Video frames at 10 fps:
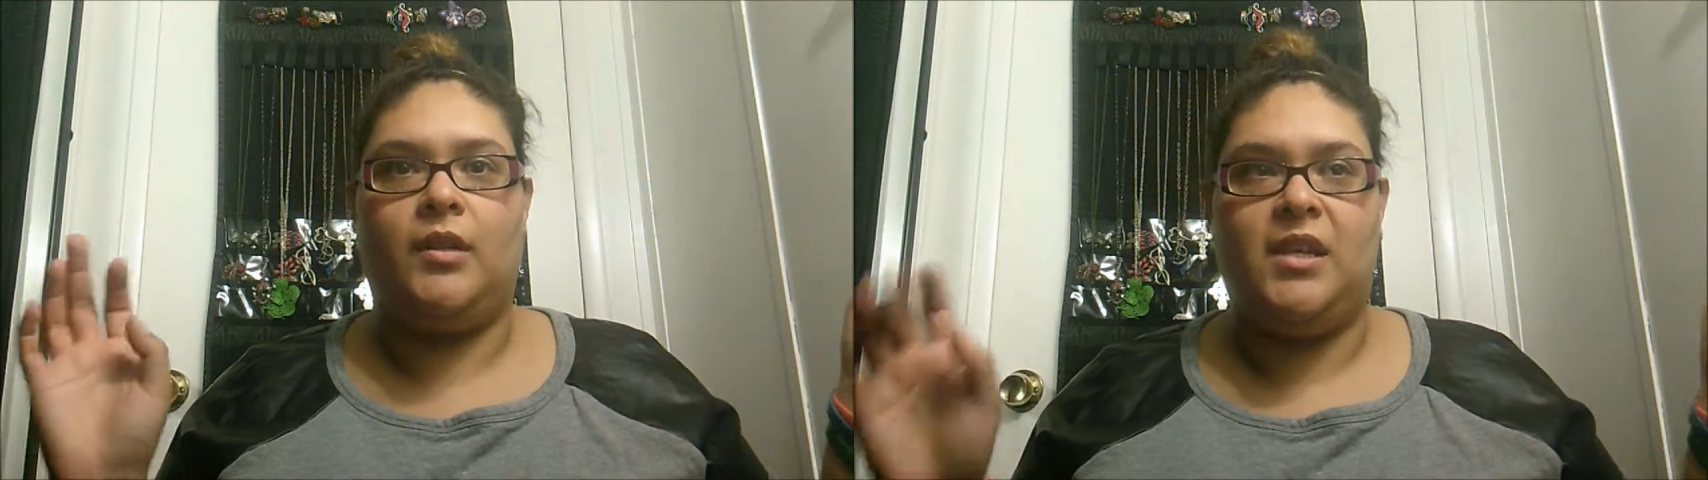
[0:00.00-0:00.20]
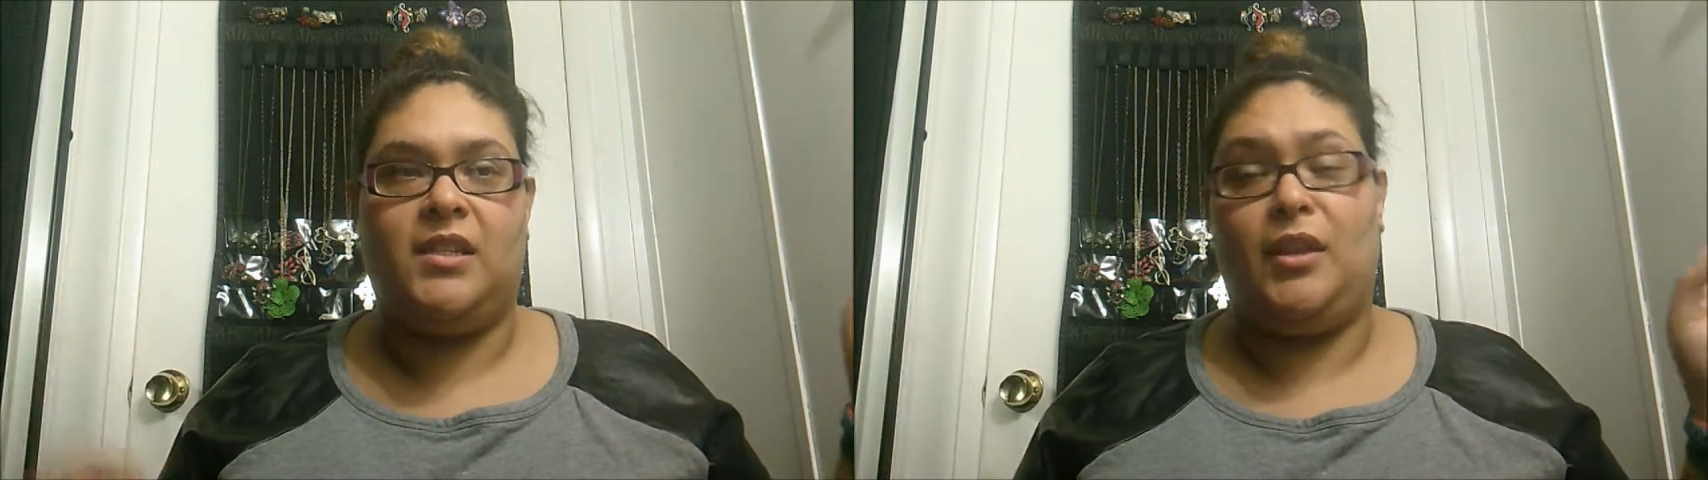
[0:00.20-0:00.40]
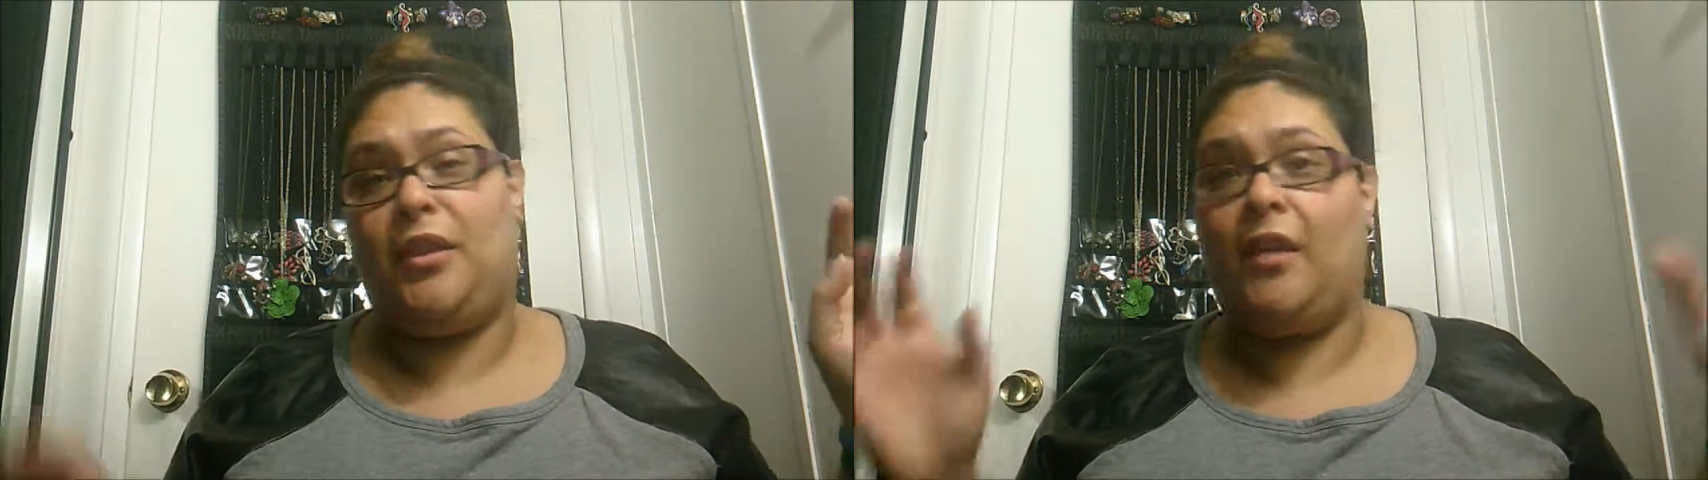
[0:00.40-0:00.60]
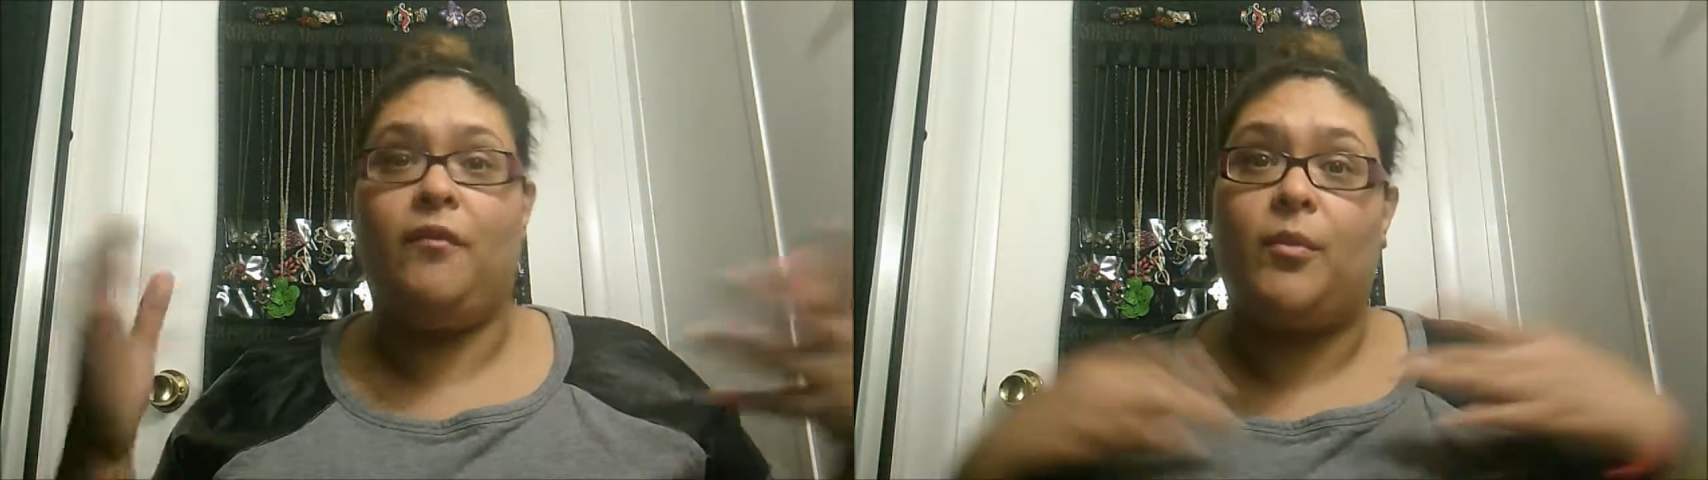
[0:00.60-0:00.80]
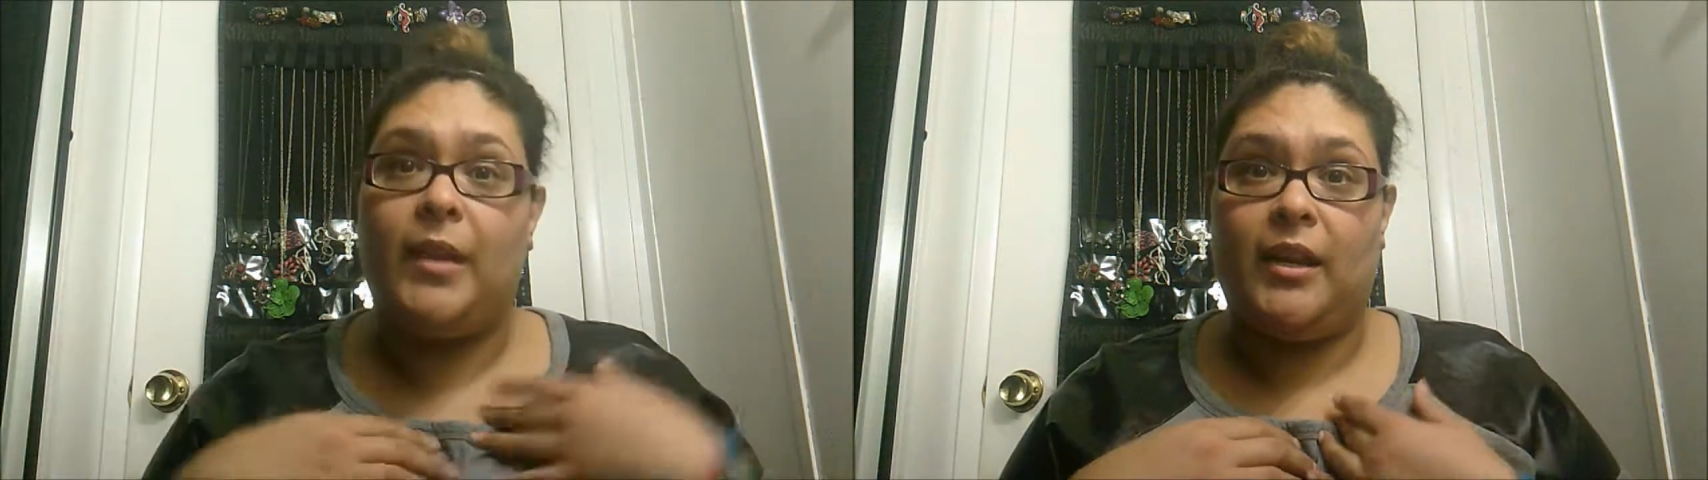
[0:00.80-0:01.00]
easy thing
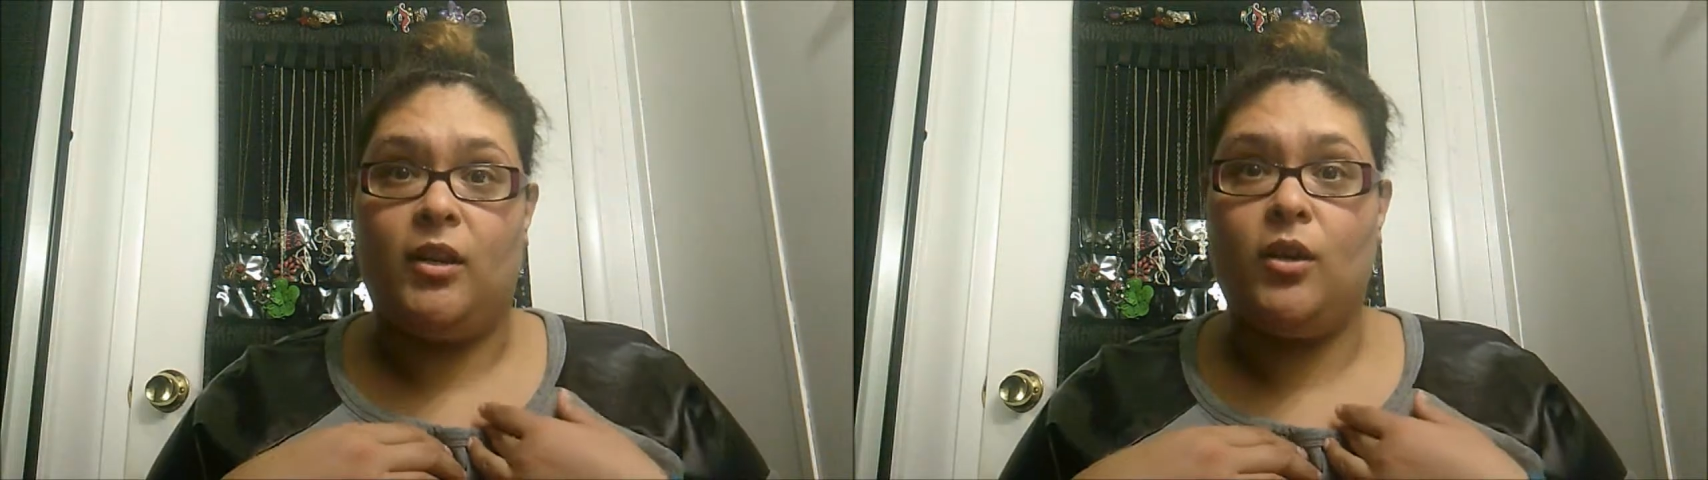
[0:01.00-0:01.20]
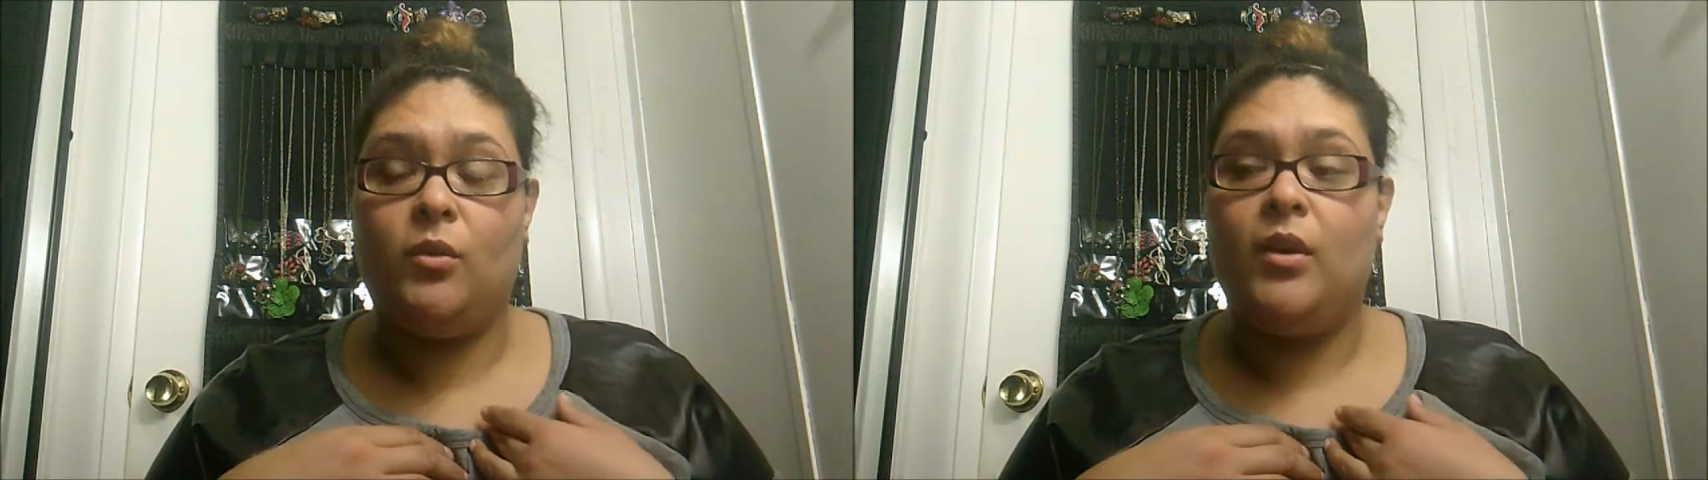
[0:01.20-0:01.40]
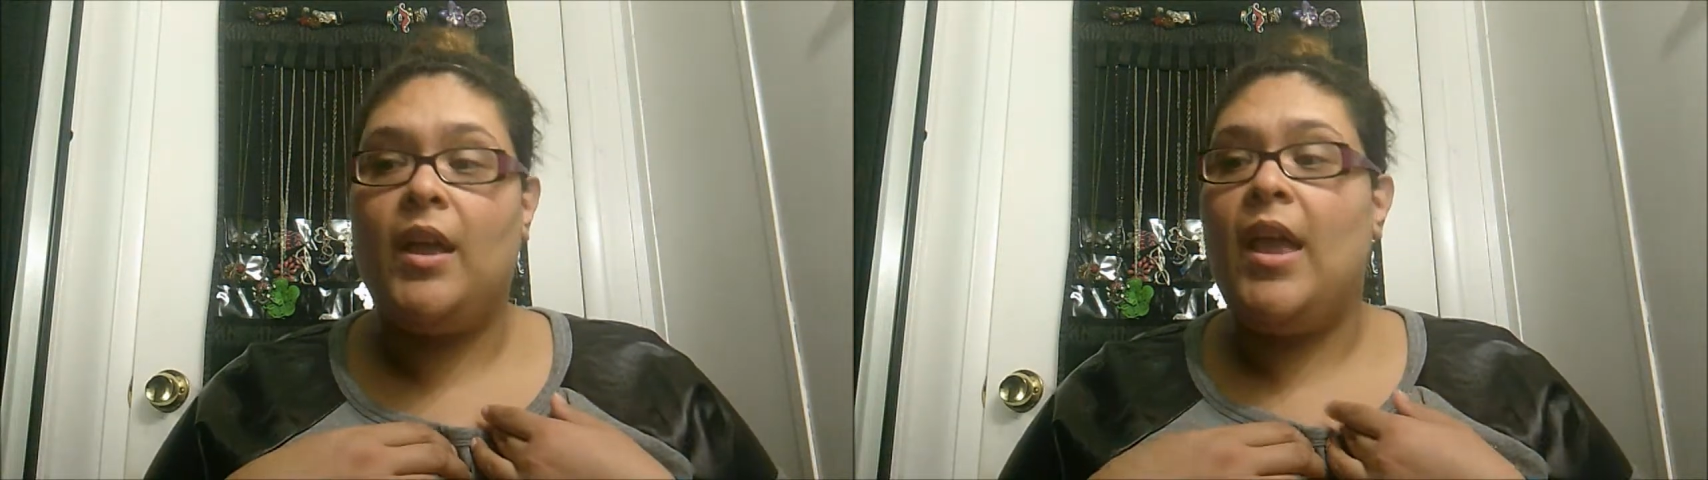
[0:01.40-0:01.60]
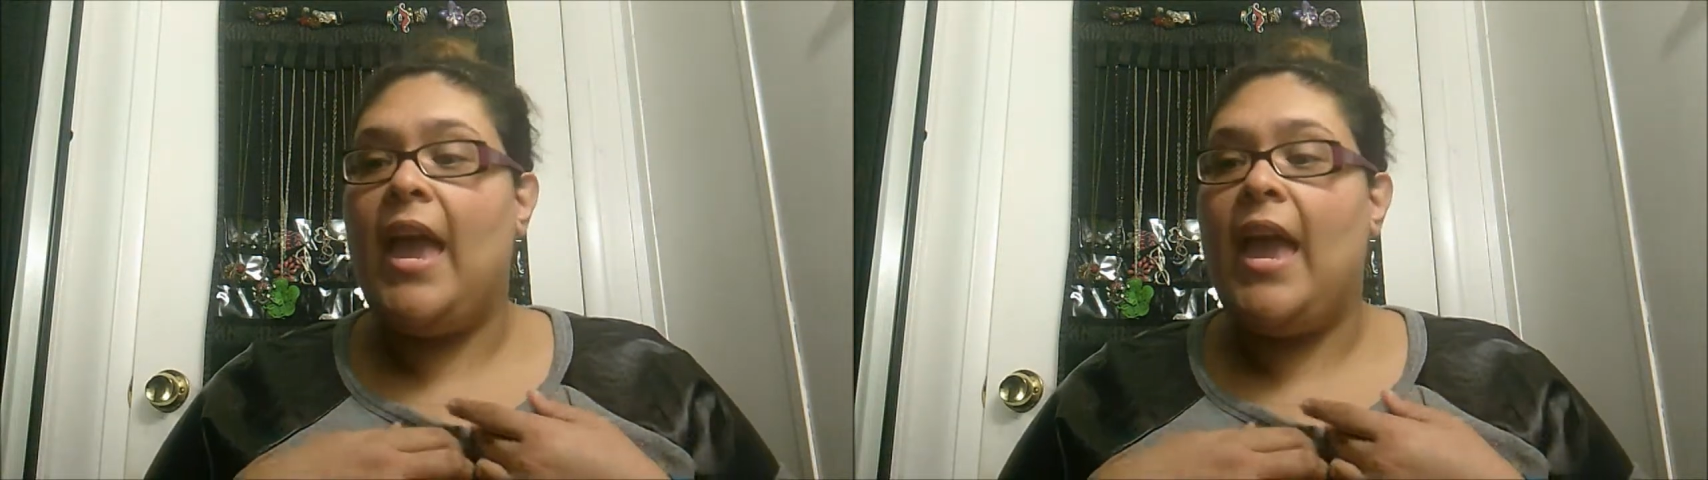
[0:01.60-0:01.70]
for me to do,